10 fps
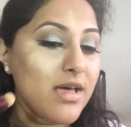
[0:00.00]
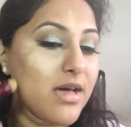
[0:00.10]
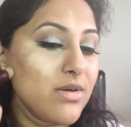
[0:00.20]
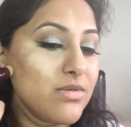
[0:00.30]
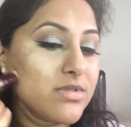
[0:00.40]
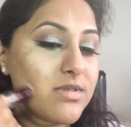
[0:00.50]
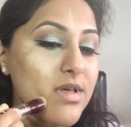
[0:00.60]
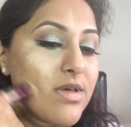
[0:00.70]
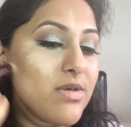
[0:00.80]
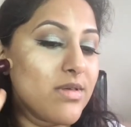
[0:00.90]
and
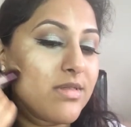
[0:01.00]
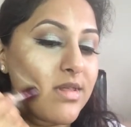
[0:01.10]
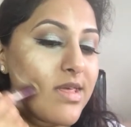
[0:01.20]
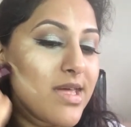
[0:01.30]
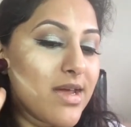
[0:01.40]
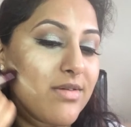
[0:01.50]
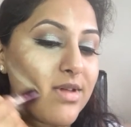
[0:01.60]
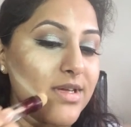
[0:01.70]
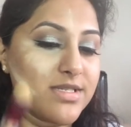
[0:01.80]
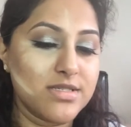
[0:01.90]
also the
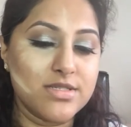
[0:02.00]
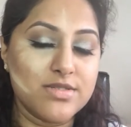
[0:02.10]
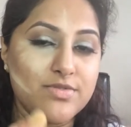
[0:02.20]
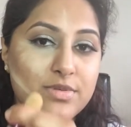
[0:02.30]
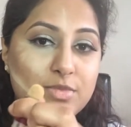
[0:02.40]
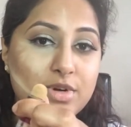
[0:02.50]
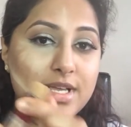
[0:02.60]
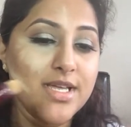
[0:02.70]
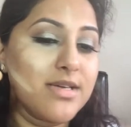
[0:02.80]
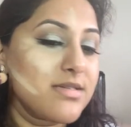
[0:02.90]
areas, just a few more
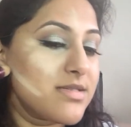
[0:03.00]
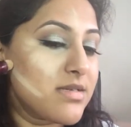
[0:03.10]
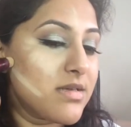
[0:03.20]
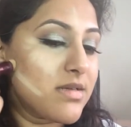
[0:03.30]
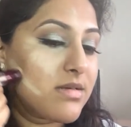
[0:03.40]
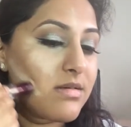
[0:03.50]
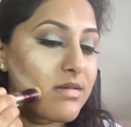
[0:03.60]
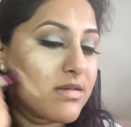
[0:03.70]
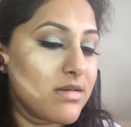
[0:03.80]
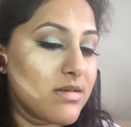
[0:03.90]
clicks,
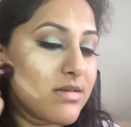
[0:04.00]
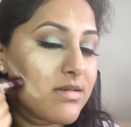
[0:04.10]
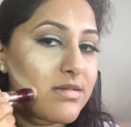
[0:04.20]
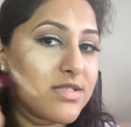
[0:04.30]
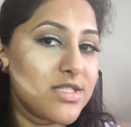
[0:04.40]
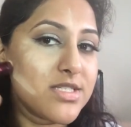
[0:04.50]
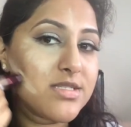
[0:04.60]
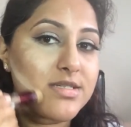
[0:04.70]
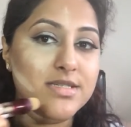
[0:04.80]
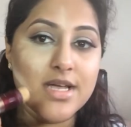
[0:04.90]

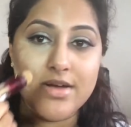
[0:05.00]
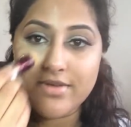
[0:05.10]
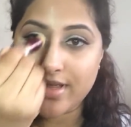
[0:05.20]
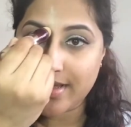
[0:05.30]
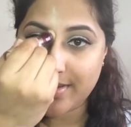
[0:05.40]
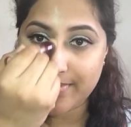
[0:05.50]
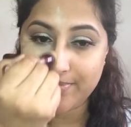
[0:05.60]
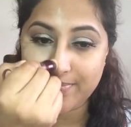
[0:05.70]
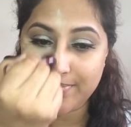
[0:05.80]
just this area here.